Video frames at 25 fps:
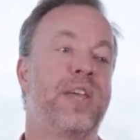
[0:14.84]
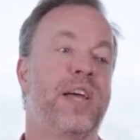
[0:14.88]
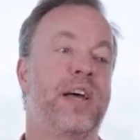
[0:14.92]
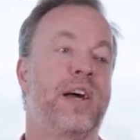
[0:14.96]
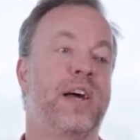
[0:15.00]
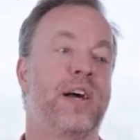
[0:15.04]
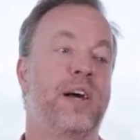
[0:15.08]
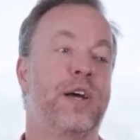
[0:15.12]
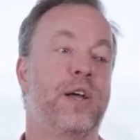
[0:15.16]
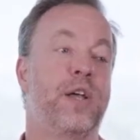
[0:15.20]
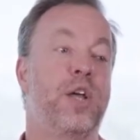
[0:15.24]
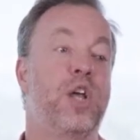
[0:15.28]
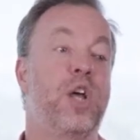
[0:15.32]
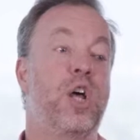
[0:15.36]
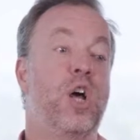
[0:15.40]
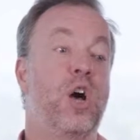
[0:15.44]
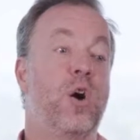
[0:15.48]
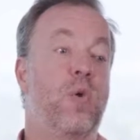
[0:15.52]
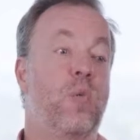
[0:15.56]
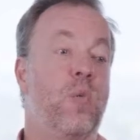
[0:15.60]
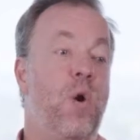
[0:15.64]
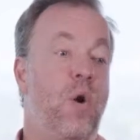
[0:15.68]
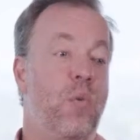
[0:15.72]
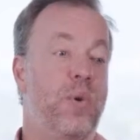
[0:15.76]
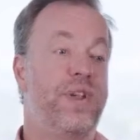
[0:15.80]
Uh,
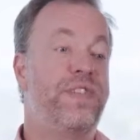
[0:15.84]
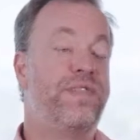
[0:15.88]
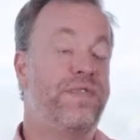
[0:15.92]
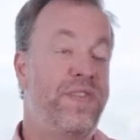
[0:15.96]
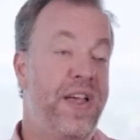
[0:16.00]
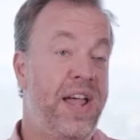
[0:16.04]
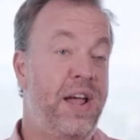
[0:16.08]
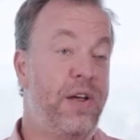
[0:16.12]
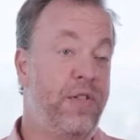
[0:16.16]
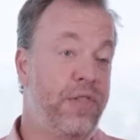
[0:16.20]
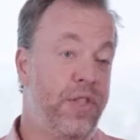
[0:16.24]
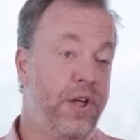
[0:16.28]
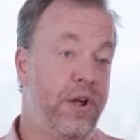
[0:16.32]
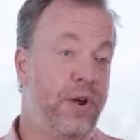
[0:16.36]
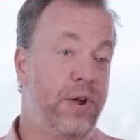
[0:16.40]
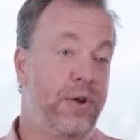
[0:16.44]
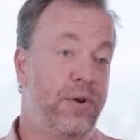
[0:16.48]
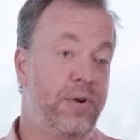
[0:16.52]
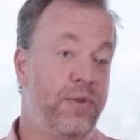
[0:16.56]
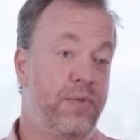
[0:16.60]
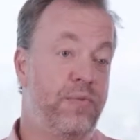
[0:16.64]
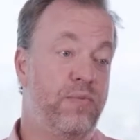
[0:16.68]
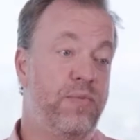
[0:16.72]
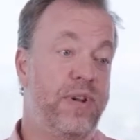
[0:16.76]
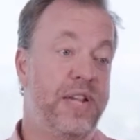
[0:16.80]
what we found
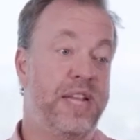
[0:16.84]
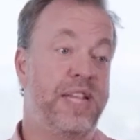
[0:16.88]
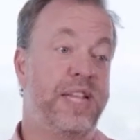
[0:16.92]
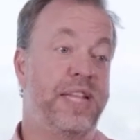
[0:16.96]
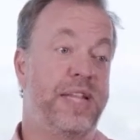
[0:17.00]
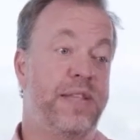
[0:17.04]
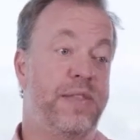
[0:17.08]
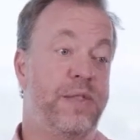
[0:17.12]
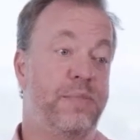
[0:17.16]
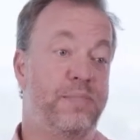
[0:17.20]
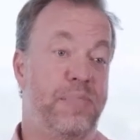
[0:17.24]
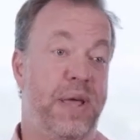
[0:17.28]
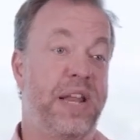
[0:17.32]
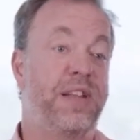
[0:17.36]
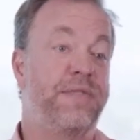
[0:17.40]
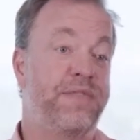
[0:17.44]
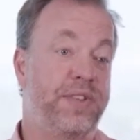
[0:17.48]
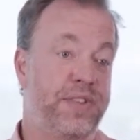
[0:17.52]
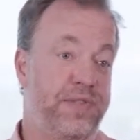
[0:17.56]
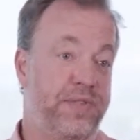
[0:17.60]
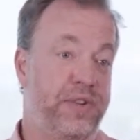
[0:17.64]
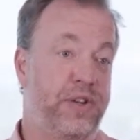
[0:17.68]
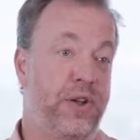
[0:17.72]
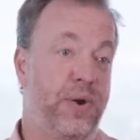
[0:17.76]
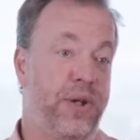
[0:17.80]
though, really, the
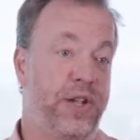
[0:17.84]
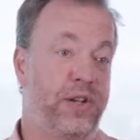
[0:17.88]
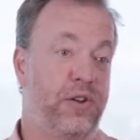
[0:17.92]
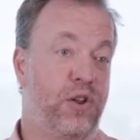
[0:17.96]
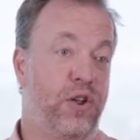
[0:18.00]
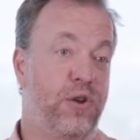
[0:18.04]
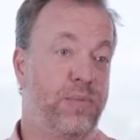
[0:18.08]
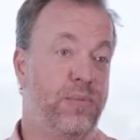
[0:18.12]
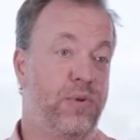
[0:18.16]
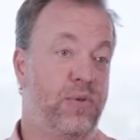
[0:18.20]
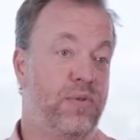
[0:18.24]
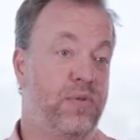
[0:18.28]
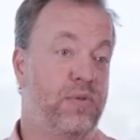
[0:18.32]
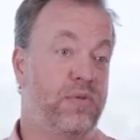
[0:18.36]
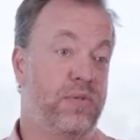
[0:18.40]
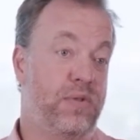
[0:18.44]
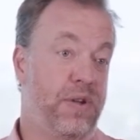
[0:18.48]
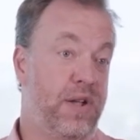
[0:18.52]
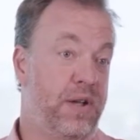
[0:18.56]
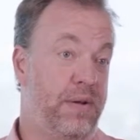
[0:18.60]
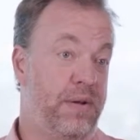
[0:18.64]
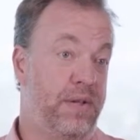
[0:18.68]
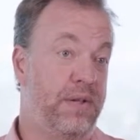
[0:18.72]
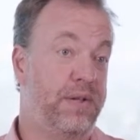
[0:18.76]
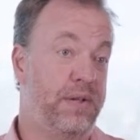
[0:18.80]
benefits for going global
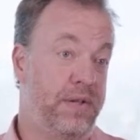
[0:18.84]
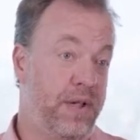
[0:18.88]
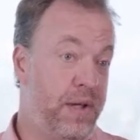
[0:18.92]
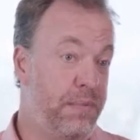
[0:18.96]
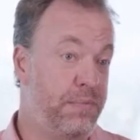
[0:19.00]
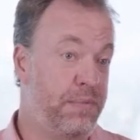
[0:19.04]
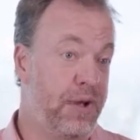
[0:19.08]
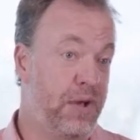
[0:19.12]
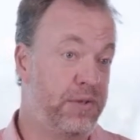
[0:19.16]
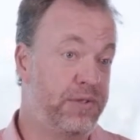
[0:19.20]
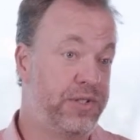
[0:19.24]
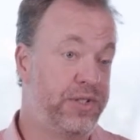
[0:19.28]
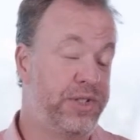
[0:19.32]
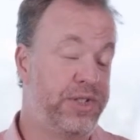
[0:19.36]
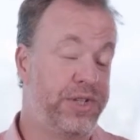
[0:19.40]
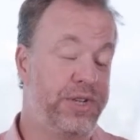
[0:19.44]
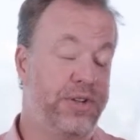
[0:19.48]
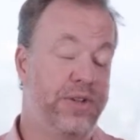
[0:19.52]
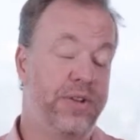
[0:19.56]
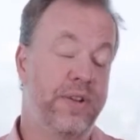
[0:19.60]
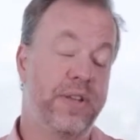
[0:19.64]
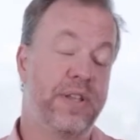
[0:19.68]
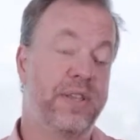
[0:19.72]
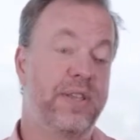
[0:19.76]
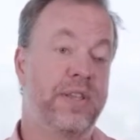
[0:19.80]
are a
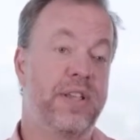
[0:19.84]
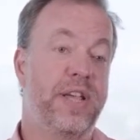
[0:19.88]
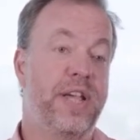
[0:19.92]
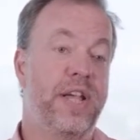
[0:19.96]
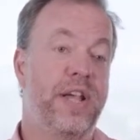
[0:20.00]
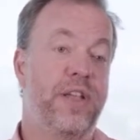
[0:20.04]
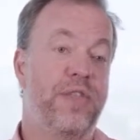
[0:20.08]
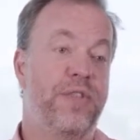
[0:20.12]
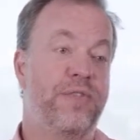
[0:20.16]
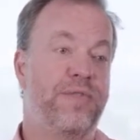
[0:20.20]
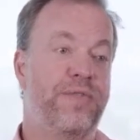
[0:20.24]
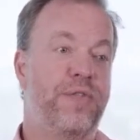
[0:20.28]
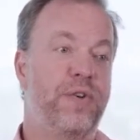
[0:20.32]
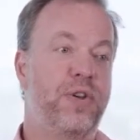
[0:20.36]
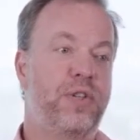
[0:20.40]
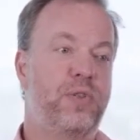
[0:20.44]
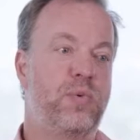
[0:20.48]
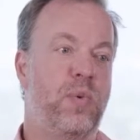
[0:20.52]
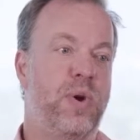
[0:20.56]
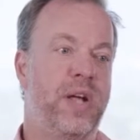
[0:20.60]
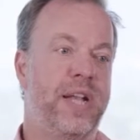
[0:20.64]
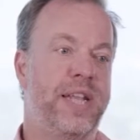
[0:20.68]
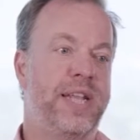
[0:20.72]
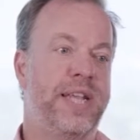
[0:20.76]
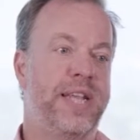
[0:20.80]
multitude. And the first
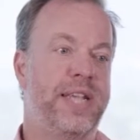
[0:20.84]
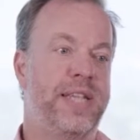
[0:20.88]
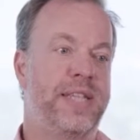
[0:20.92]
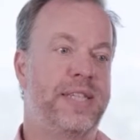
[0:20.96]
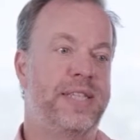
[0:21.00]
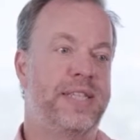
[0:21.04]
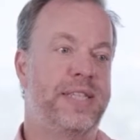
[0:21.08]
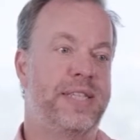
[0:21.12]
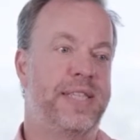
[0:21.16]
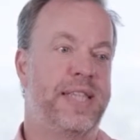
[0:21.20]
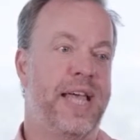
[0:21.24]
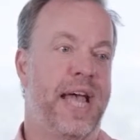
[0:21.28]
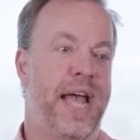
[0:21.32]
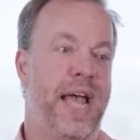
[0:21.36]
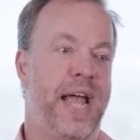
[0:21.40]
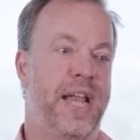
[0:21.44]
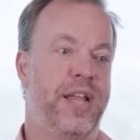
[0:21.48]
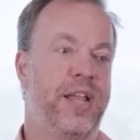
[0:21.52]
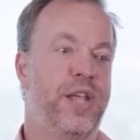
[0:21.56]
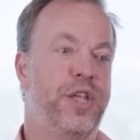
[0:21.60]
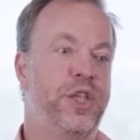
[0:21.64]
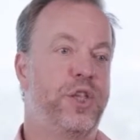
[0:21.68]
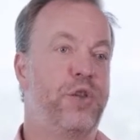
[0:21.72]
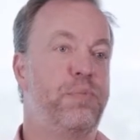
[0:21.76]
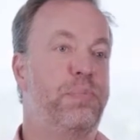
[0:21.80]
one is
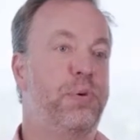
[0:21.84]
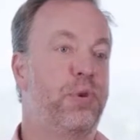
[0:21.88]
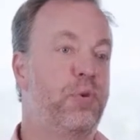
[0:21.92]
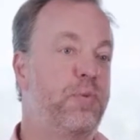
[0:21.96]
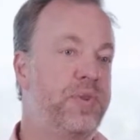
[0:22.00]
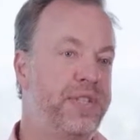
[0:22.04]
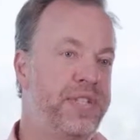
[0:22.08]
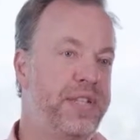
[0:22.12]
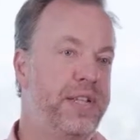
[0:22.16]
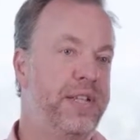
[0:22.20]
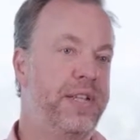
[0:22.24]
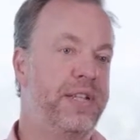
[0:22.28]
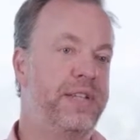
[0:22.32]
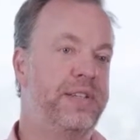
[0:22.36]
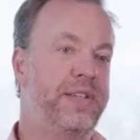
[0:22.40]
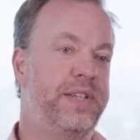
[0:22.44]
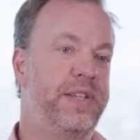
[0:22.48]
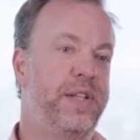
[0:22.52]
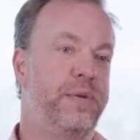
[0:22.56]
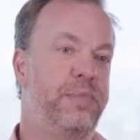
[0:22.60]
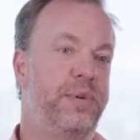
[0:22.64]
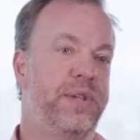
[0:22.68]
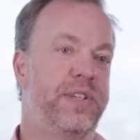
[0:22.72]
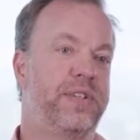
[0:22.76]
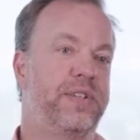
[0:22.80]
that you build resilience in
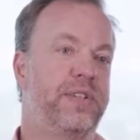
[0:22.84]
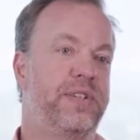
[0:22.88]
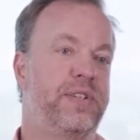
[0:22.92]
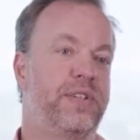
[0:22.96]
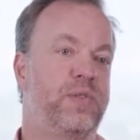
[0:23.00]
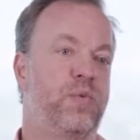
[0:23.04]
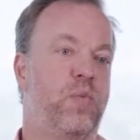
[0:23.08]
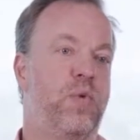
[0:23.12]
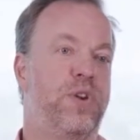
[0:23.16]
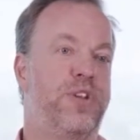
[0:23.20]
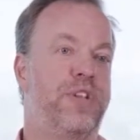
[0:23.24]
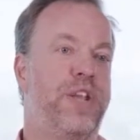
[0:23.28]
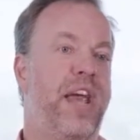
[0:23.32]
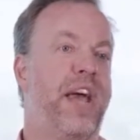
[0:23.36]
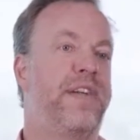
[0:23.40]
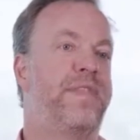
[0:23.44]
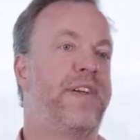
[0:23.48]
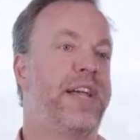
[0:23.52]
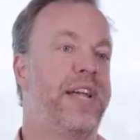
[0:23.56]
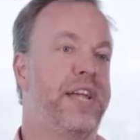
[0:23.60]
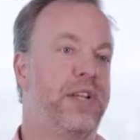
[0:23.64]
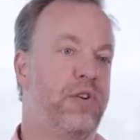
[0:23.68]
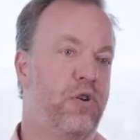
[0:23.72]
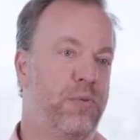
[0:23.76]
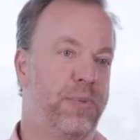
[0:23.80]
your business when you have
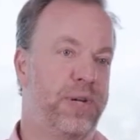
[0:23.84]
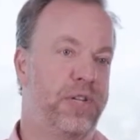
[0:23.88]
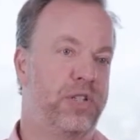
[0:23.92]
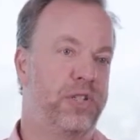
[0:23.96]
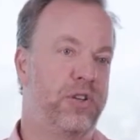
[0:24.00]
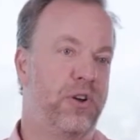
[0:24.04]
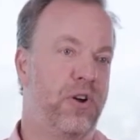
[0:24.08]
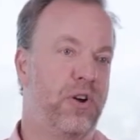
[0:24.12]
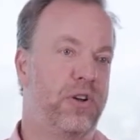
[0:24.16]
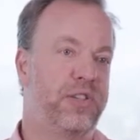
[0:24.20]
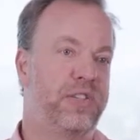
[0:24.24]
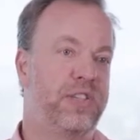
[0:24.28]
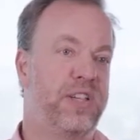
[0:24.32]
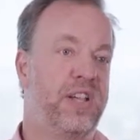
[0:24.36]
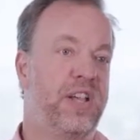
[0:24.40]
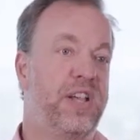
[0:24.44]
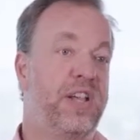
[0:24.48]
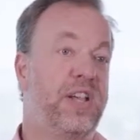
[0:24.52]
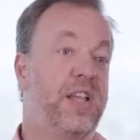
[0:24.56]
economic shocks.